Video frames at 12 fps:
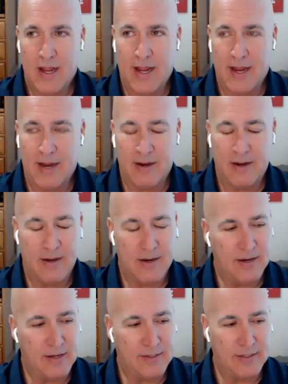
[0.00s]
and
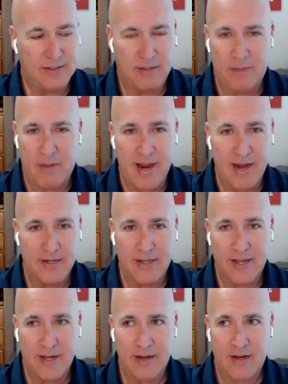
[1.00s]
it just the pain just
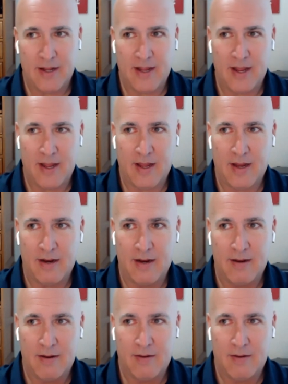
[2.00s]
hit, and